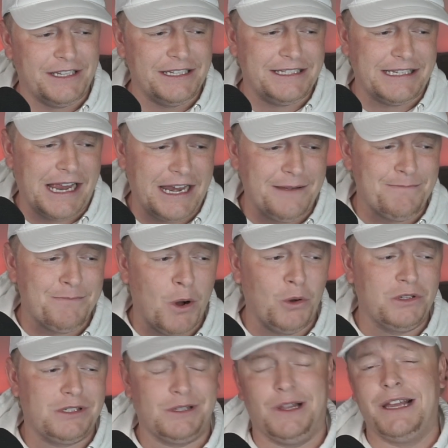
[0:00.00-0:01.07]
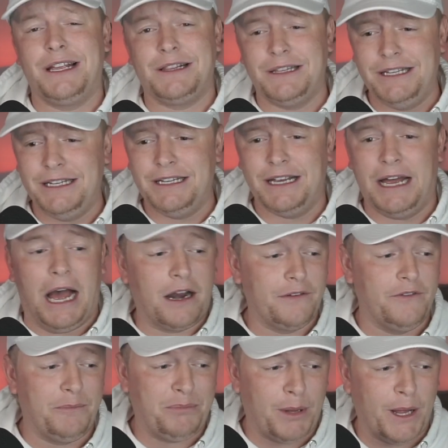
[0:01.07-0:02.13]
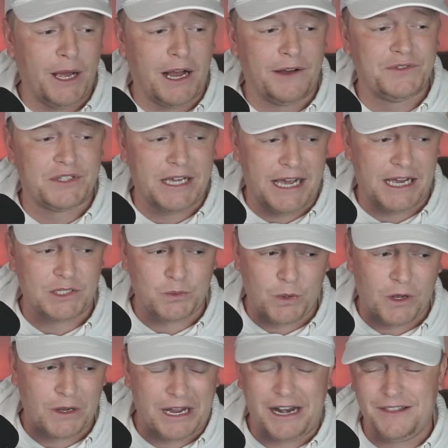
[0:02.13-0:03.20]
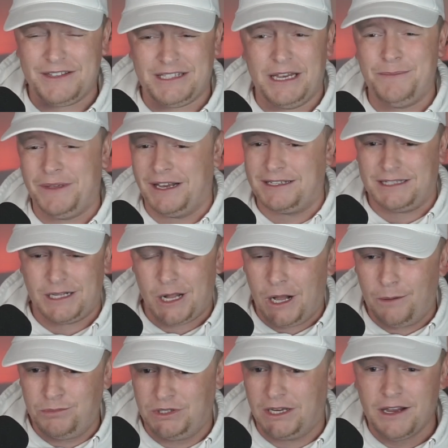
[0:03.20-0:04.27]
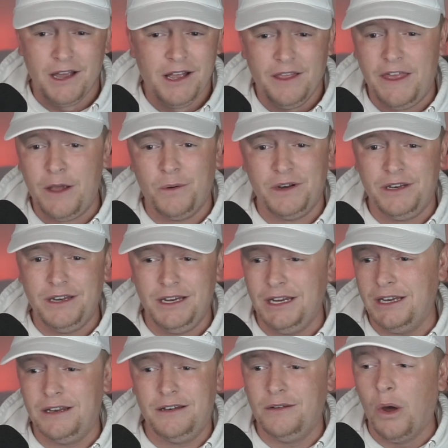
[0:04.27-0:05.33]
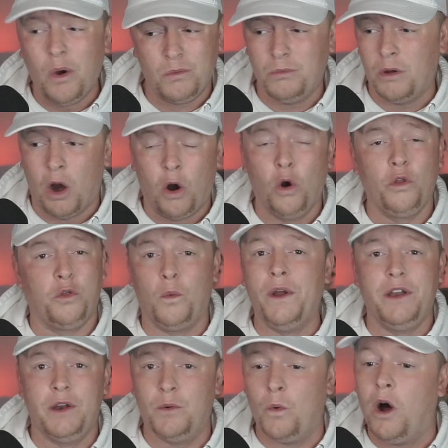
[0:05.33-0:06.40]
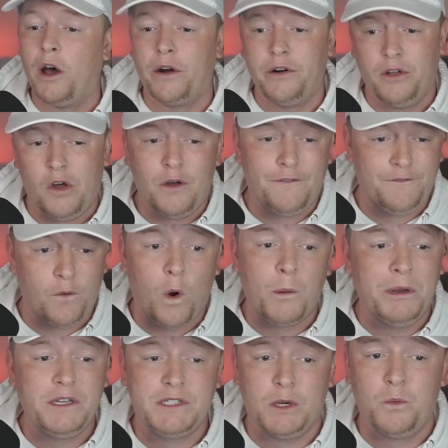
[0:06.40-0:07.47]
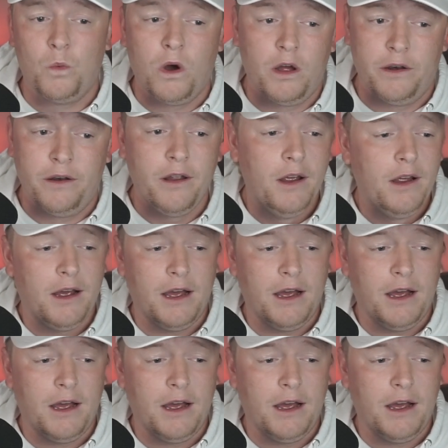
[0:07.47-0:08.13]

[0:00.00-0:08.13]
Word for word: Cincinnati most likely out of the playoffs as well. Kind of the same thing as the Cubs. Like, they would need earth, wind, and water to all form into one